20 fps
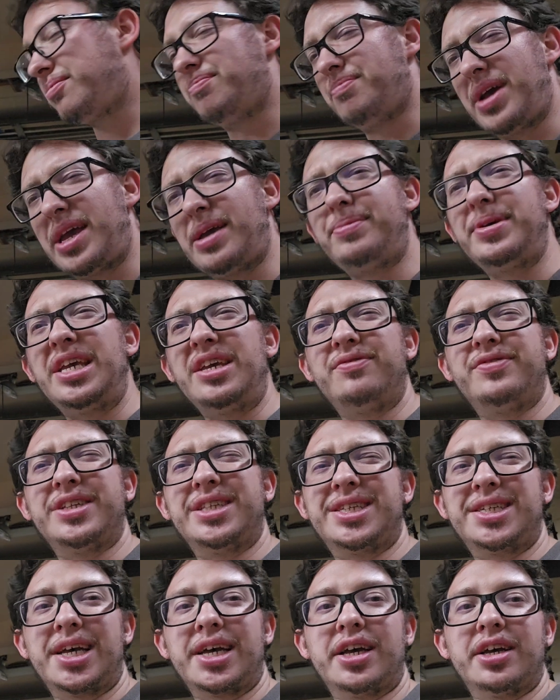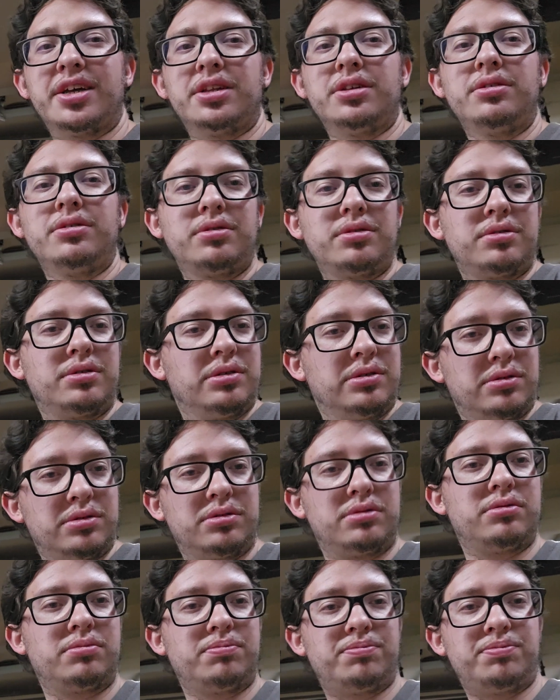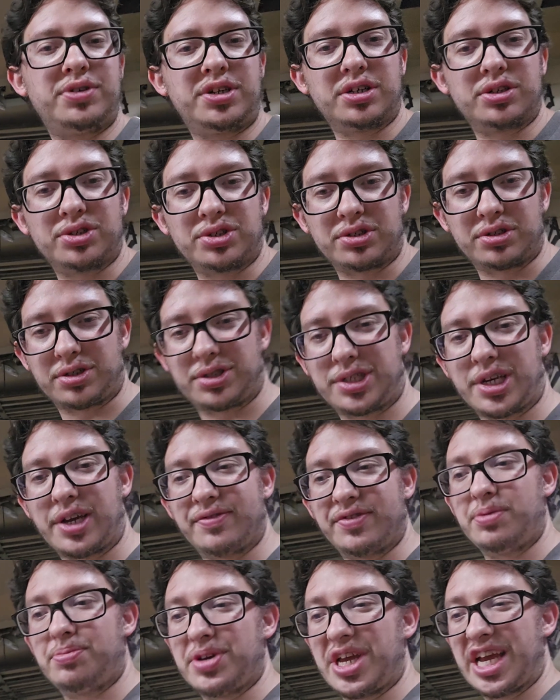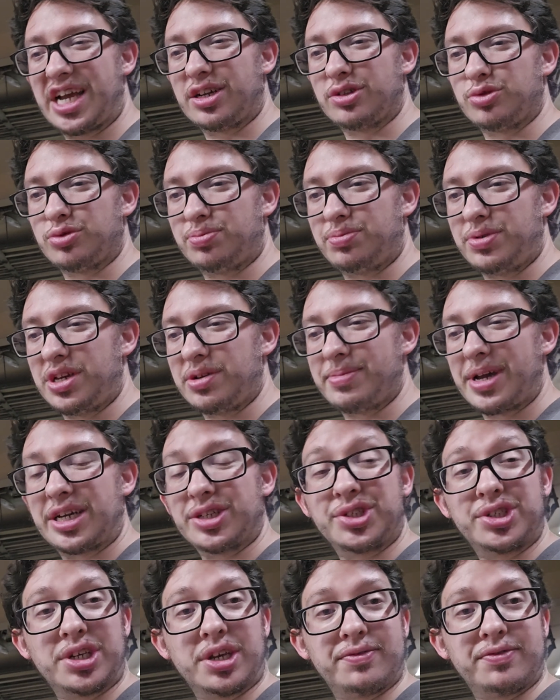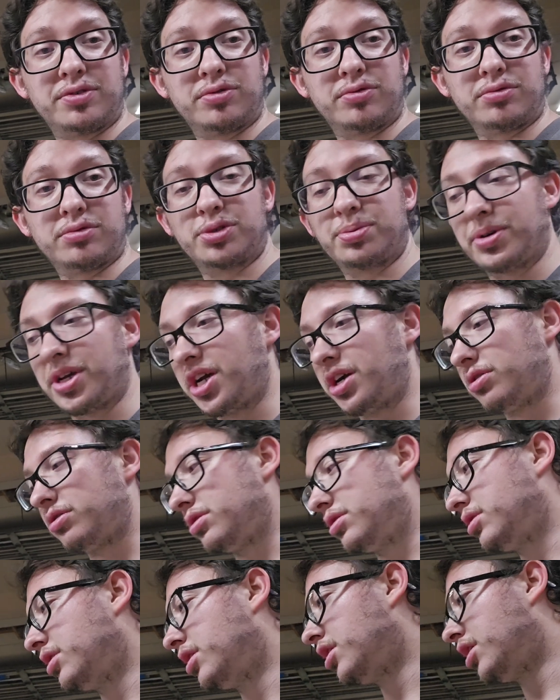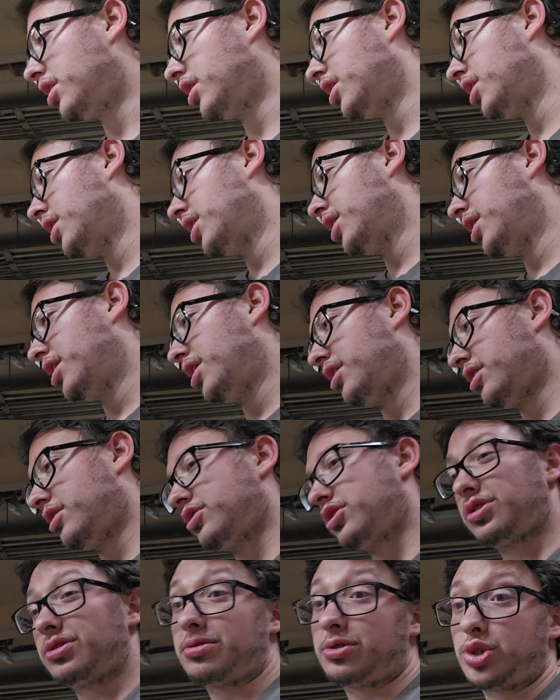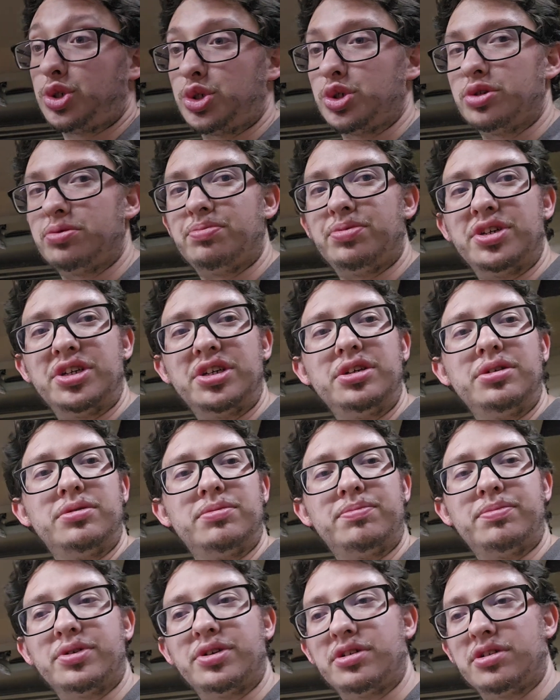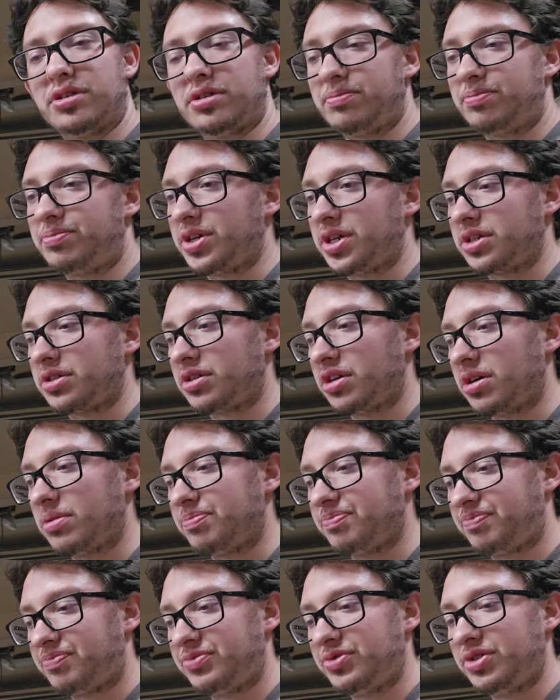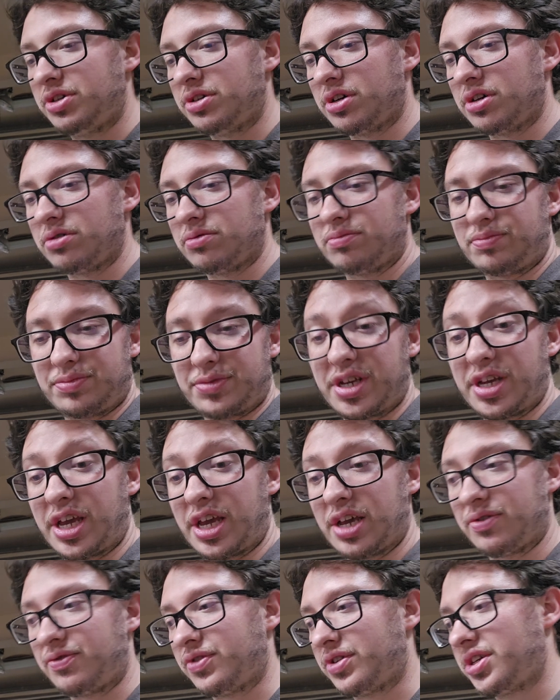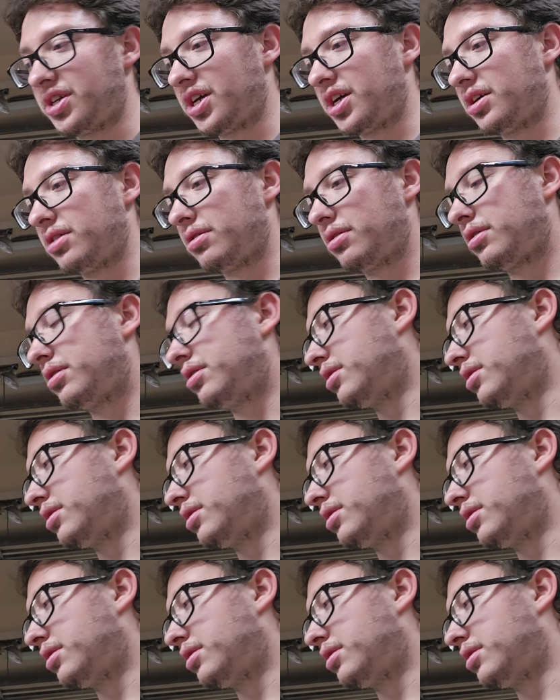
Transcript: Maybe even 10, because 70 pounds would be about 7 horsepower. Should be, but it picked up, half a tenth.